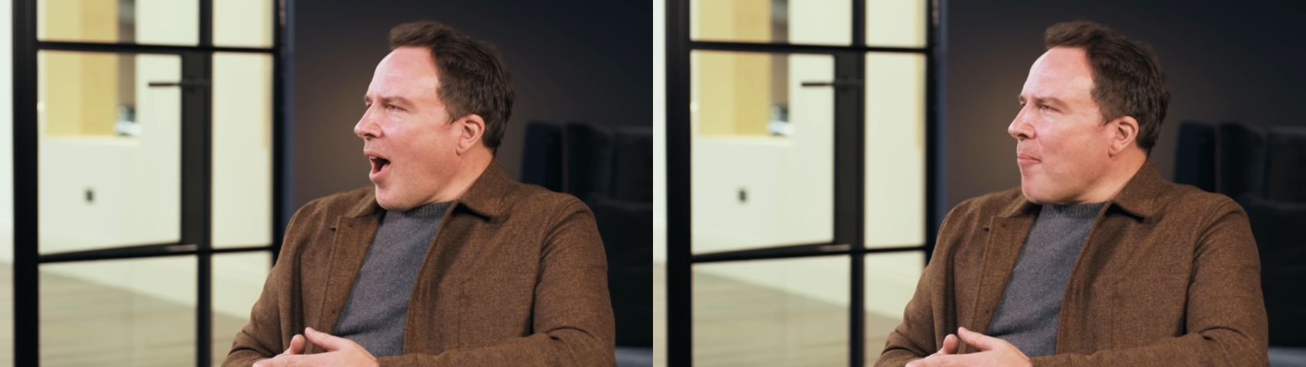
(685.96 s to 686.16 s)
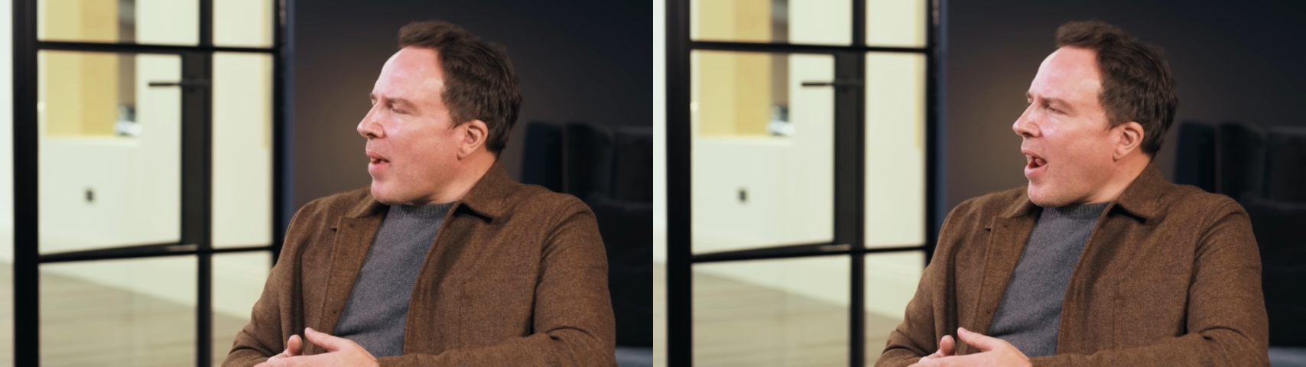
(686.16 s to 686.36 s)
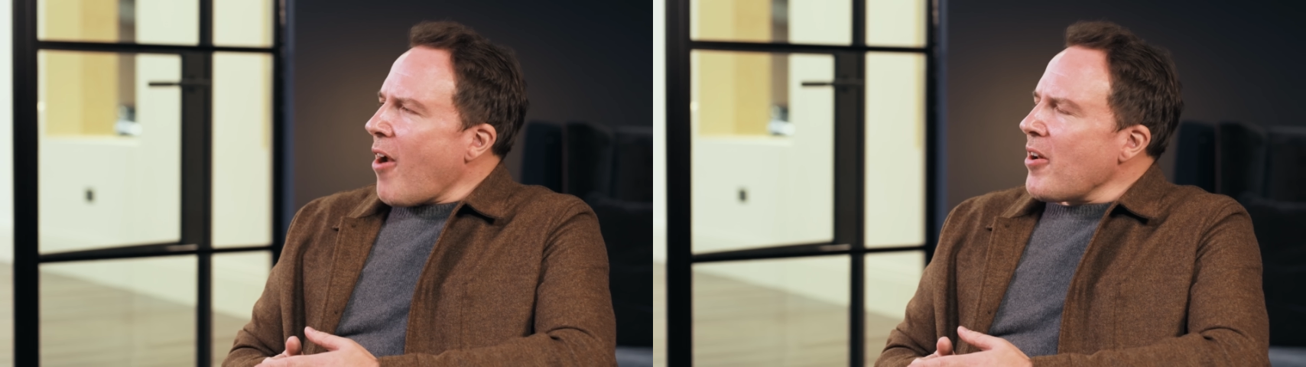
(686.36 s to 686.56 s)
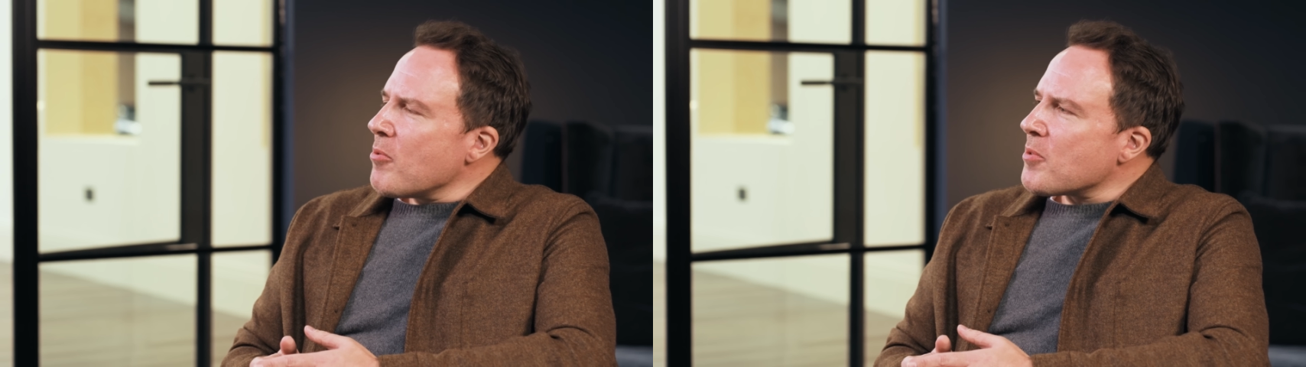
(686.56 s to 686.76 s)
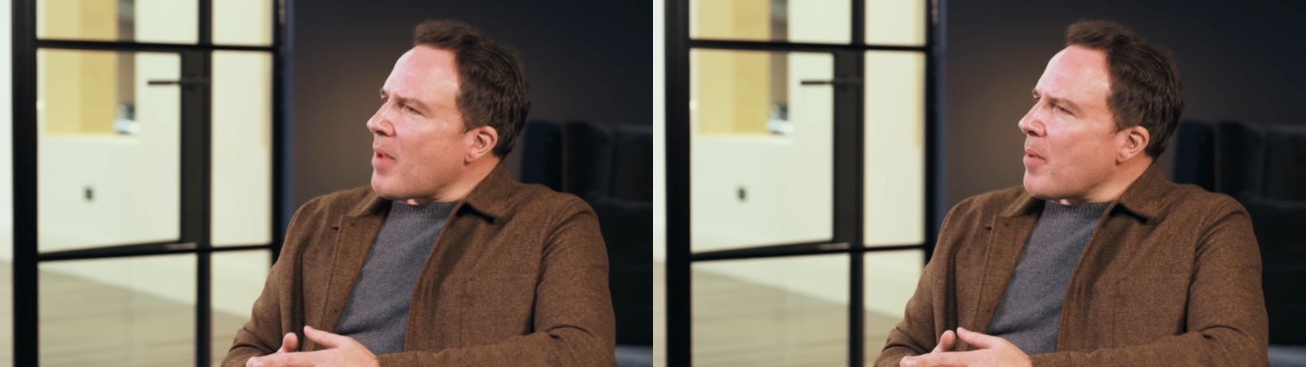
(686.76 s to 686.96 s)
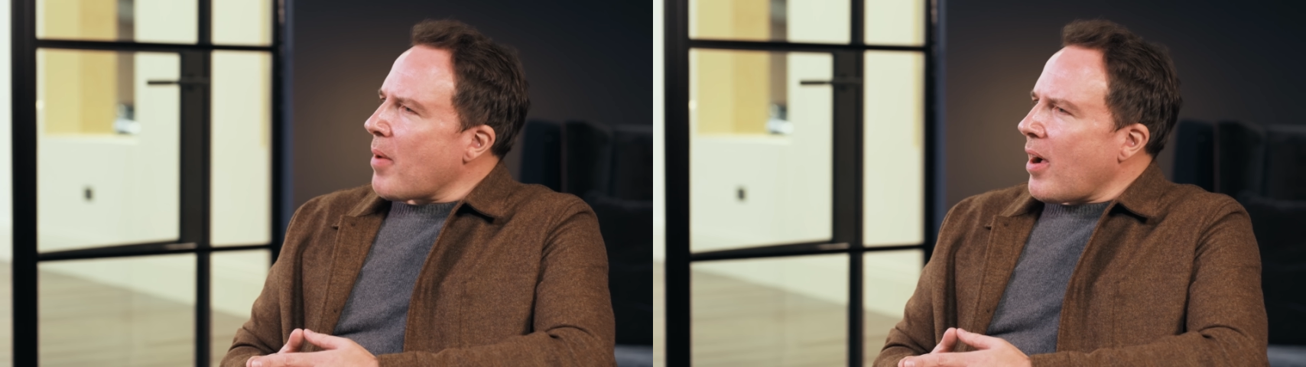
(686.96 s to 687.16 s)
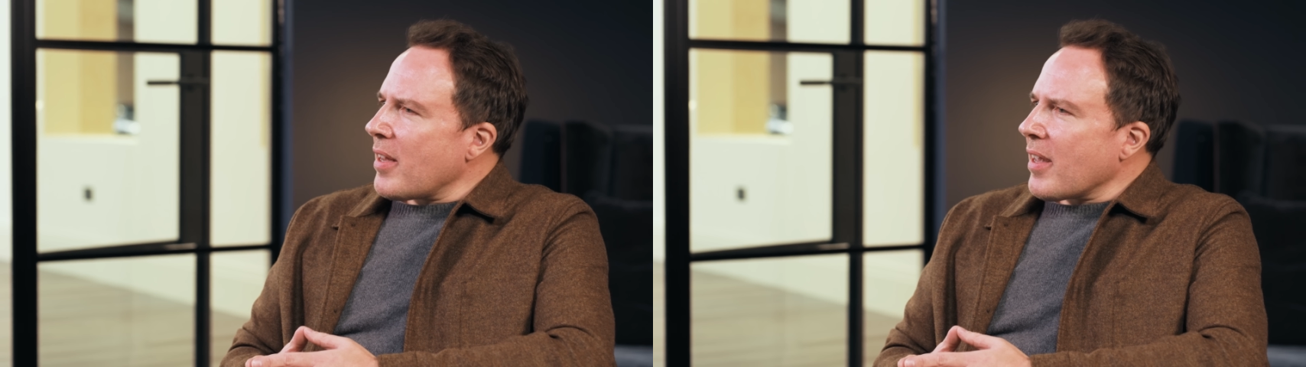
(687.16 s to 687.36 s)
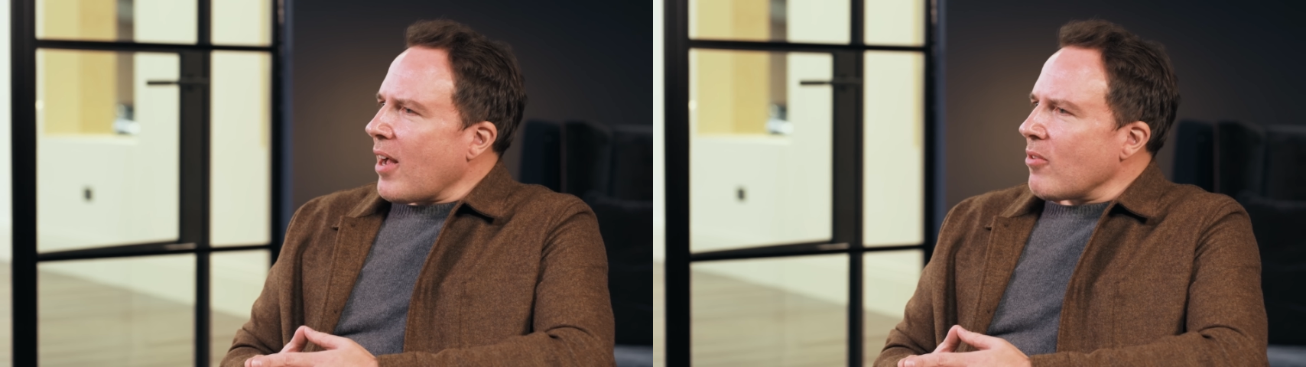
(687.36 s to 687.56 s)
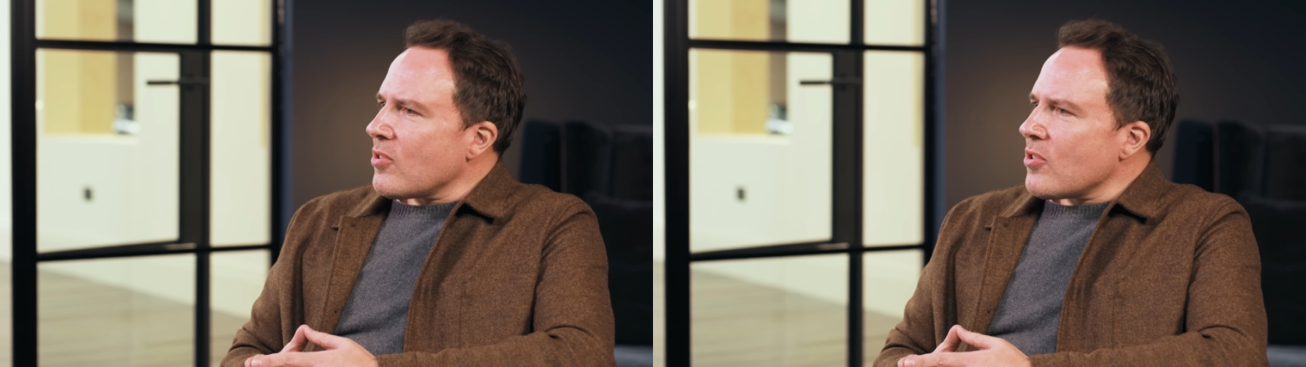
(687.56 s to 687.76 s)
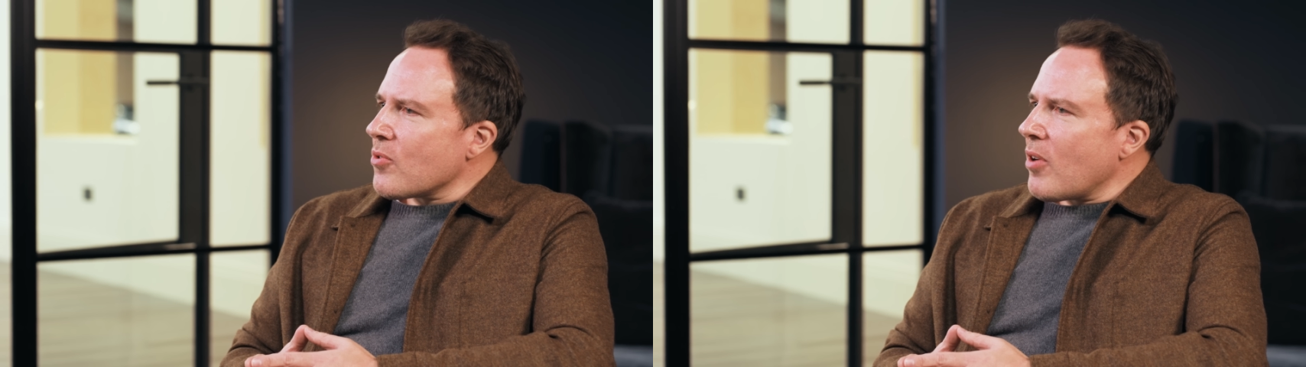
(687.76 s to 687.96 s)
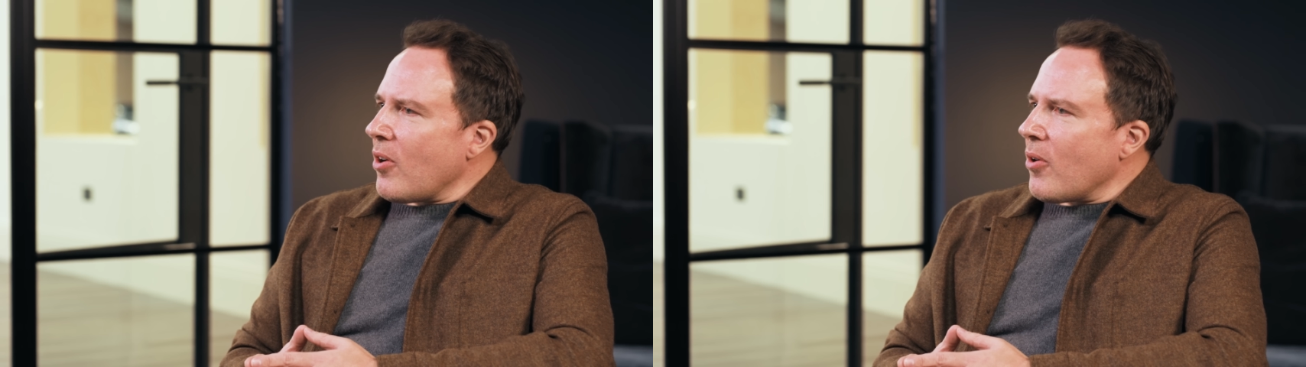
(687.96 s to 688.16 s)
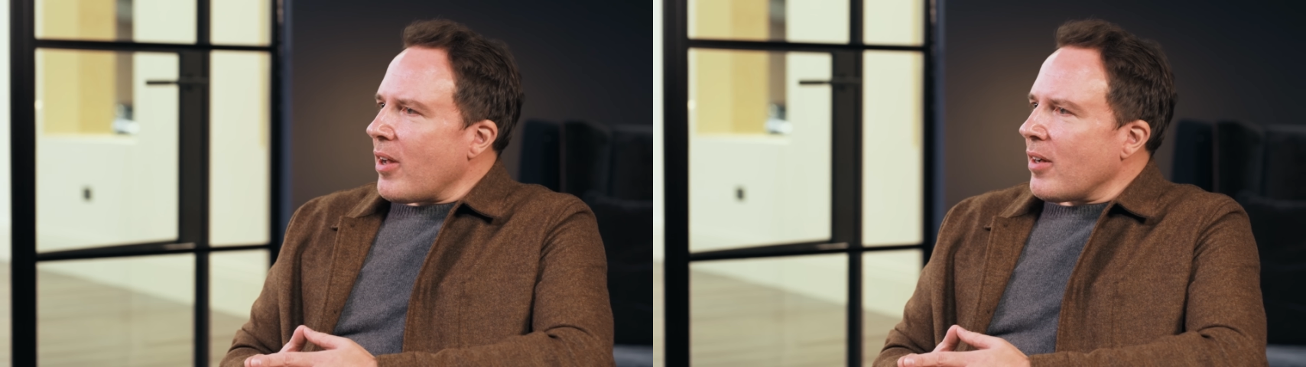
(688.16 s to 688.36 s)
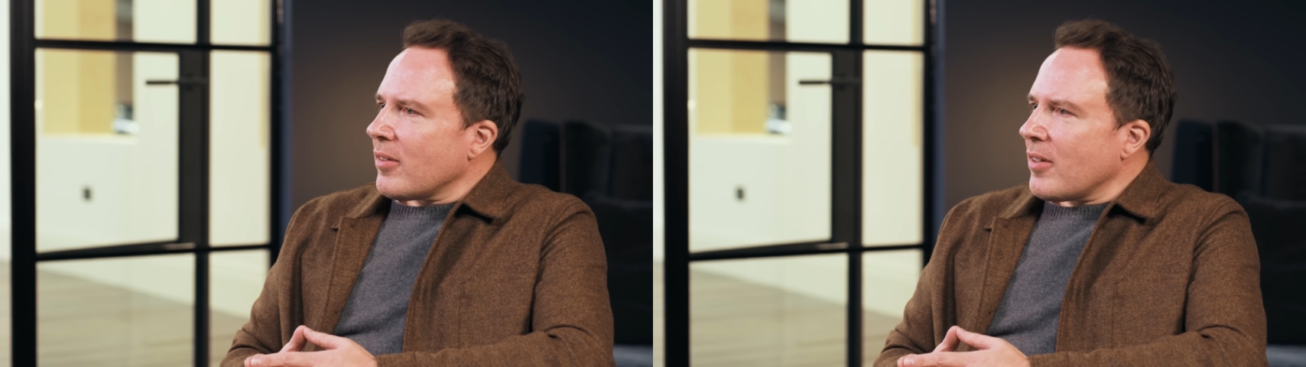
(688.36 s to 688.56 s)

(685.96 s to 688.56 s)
Apparently it was made by an accountant or a lawyer,